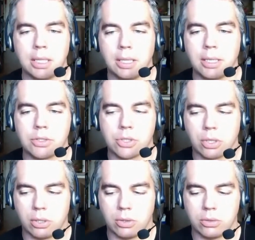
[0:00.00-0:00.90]
and
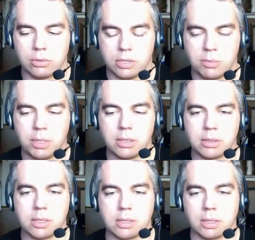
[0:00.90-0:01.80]
so
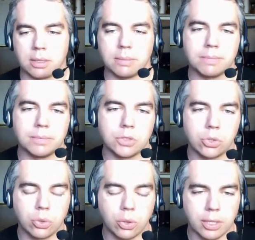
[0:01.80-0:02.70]
Spindos is a
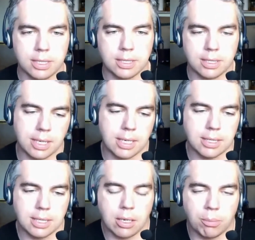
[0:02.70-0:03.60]
tool that's designed
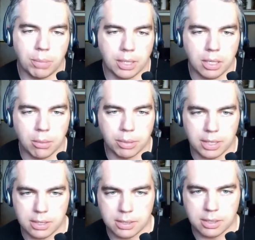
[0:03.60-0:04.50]
to help big
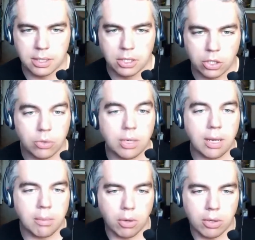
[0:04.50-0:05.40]
companies
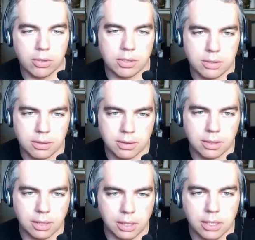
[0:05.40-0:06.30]
create more of those
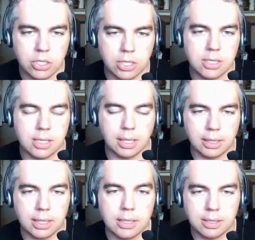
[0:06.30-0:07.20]
collisions that
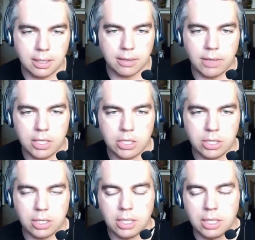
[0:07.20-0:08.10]
lead to
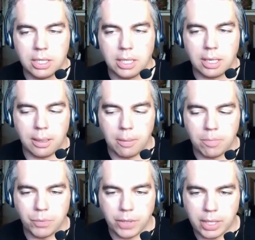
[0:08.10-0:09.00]
innovation
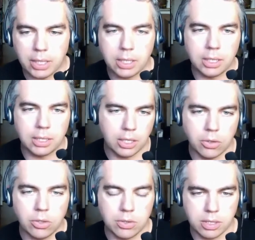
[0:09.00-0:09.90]
in
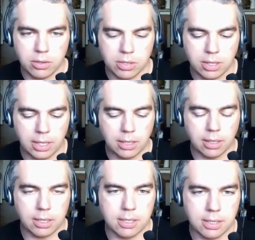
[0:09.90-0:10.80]
using the
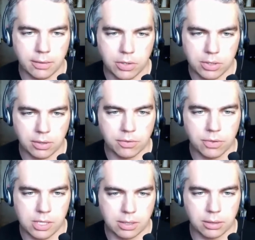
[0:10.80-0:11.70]
internet instead of using a
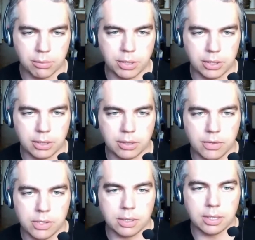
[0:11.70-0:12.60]
physical building or a
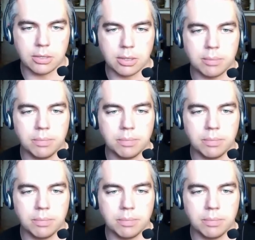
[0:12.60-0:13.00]
physical atrium.